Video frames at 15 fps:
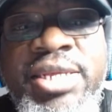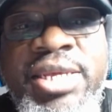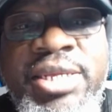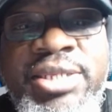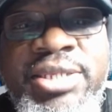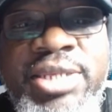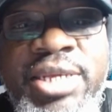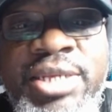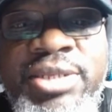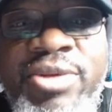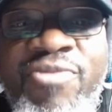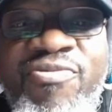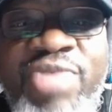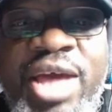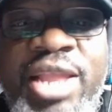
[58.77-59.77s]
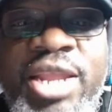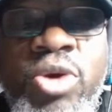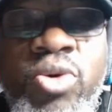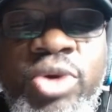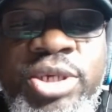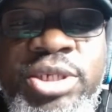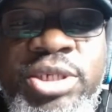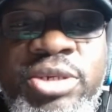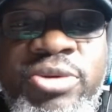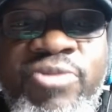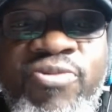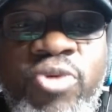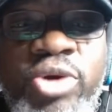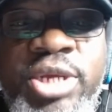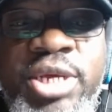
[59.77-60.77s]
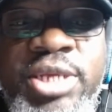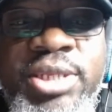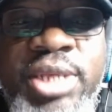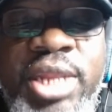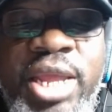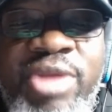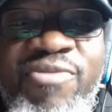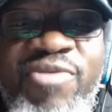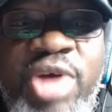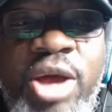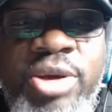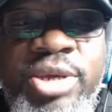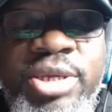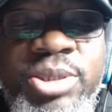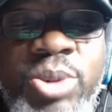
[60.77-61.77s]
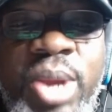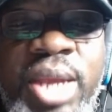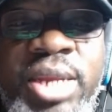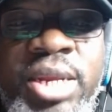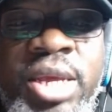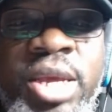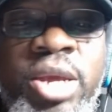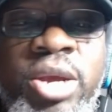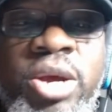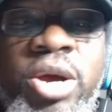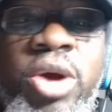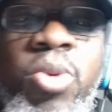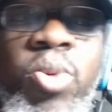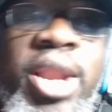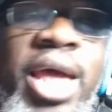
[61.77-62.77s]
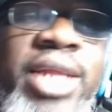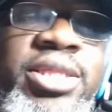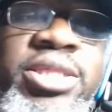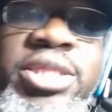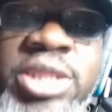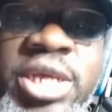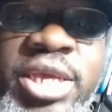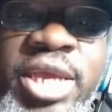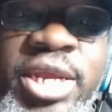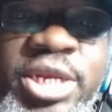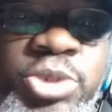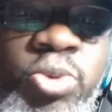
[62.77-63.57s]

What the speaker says: it's a valid question for these Atlanta Falcons, right? When I look at this